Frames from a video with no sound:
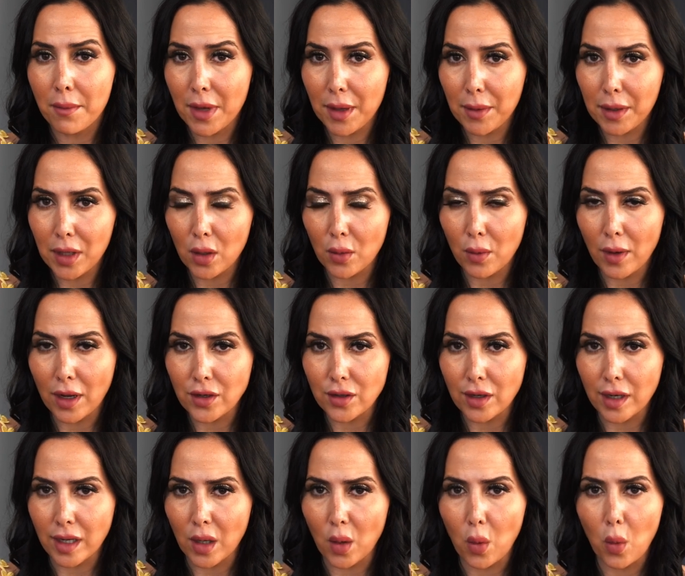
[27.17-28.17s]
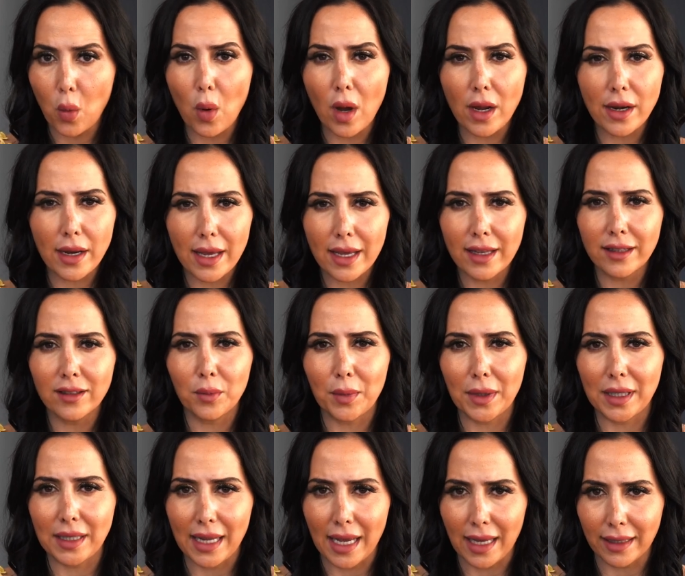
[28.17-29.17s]
Maybe you're wondering, what is
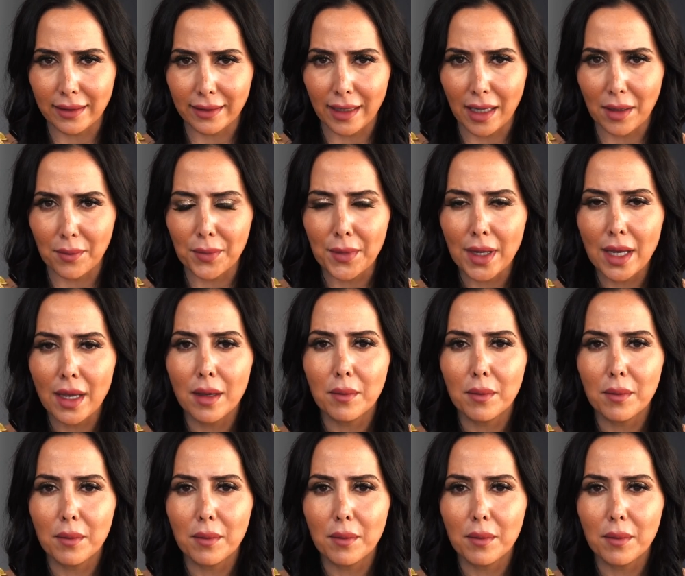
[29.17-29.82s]
BDSM?